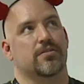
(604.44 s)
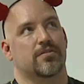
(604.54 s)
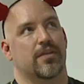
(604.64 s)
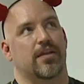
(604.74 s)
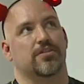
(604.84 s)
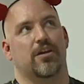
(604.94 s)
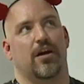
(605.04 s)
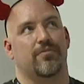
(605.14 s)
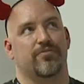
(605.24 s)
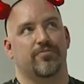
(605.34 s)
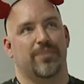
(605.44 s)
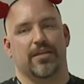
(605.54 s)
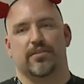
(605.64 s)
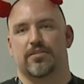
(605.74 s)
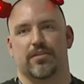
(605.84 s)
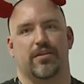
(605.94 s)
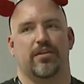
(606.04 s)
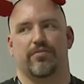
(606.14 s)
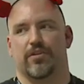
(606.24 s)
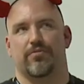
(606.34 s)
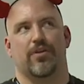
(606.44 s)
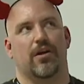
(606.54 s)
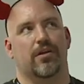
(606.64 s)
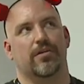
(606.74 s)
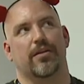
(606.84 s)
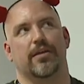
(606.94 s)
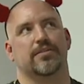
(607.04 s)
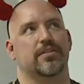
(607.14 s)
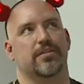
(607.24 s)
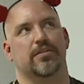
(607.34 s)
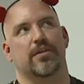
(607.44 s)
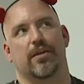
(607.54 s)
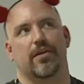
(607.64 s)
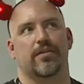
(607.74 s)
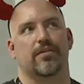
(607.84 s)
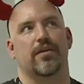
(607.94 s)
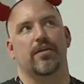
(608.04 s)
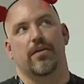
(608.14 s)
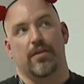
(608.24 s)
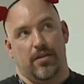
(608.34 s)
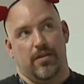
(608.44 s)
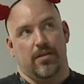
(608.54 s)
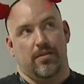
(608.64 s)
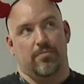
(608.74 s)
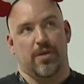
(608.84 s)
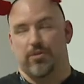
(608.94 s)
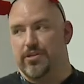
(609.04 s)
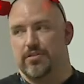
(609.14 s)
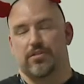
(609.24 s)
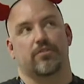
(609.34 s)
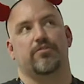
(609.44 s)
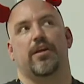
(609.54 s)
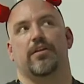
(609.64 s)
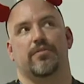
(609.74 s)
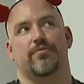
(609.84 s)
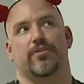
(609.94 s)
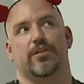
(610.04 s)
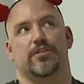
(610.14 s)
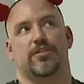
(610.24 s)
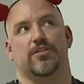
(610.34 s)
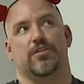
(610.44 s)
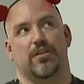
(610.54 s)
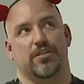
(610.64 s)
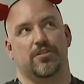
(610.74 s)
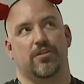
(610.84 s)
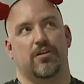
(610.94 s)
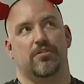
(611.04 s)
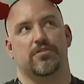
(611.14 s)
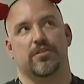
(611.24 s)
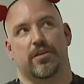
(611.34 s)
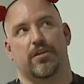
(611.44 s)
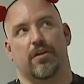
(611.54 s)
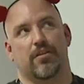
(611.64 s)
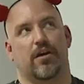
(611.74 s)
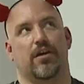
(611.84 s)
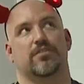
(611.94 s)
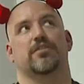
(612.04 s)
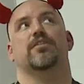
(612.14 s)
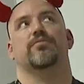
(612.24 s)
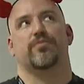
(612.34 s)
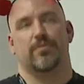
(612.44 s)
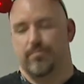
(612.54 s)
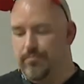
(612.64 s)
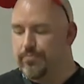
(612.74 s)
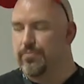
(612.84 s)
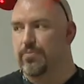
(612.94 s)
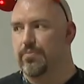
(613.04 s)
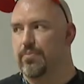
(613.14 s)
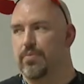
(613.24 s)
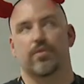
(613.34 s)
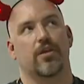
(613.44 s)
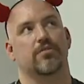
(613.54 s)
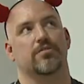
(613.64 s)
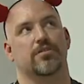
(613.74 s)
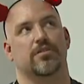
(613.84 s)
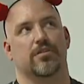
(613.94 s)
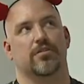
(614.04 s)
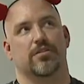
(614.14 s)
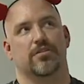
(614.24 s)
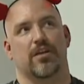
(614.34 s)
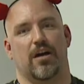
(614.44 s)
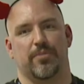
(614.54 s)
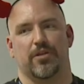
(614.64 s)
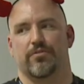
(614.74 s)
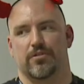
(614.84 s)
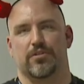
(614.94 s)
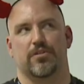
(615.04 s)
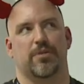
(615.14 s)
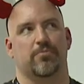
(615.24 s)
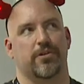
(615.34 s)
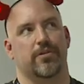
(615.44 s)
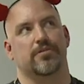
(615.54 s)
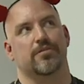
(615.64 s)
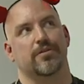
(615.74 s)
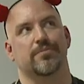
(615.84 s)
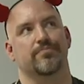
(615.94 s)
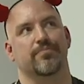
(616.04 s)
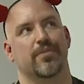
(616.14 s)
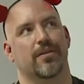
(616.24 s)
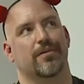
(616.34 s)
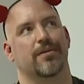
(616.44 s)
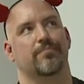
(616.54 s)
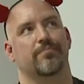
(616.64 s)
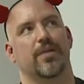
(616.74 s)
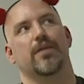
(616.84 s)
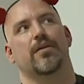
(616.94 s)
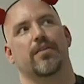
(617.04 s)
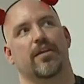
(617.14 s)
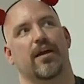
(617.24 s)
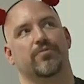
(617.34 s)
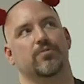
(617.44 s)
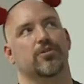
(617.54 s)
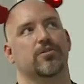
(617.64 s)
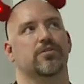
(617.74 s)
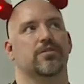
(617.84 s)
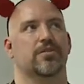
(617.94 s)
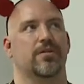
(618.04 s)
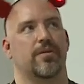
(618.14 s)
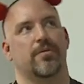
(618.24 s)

/conf base, and then you have var etc, and memory disks are created for each of those, and then all the content from those, it's copied over to the memory disk. And then afterwards,